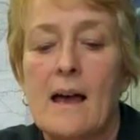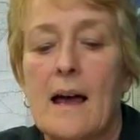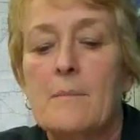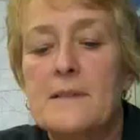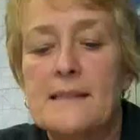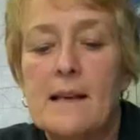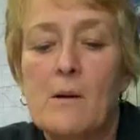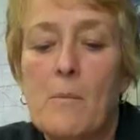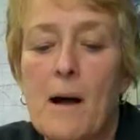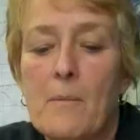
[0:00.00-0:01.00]
I'm a
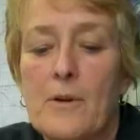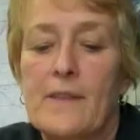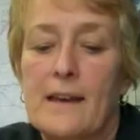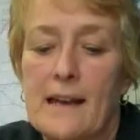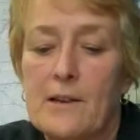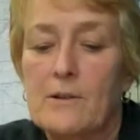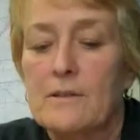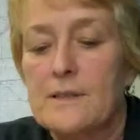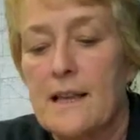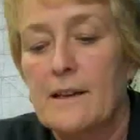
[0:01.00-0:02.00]
single mom with an
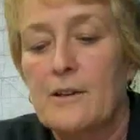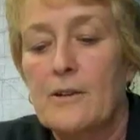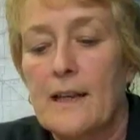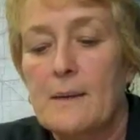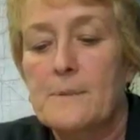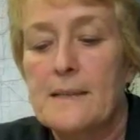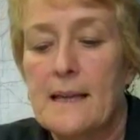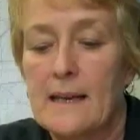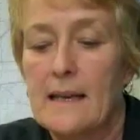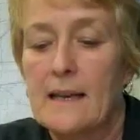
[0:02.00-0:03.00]
8-year-old son who keeps
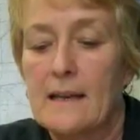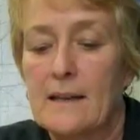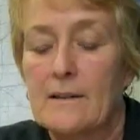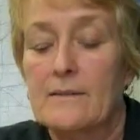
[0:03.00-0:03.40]
getting